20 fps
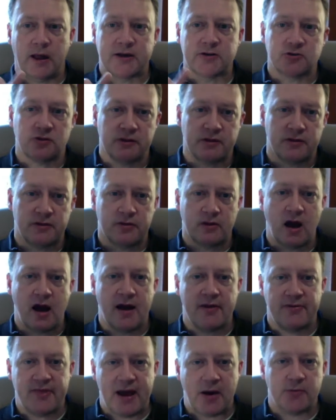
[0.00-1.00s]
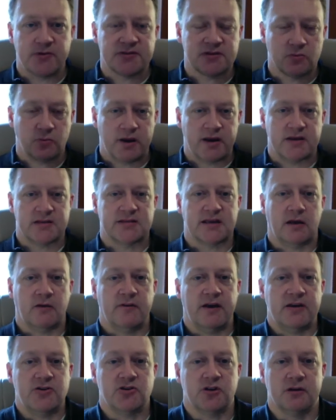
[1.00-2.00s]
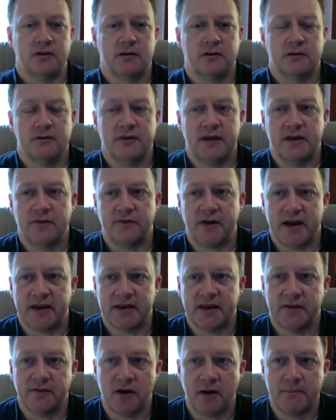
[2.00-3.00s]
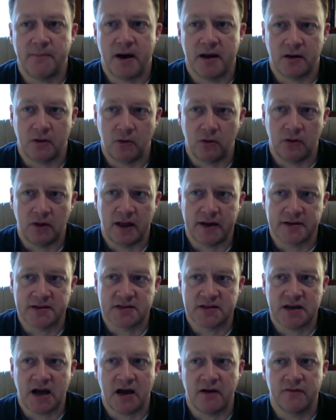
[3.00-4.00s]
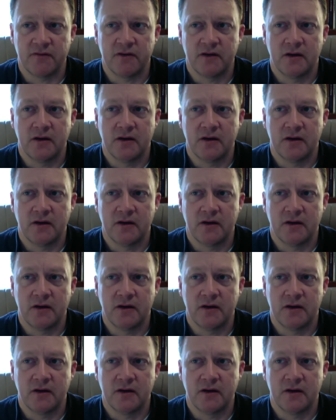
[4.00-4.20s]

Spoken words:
actually thought that was the way to salvation, if I give up on a whole lot of stuff.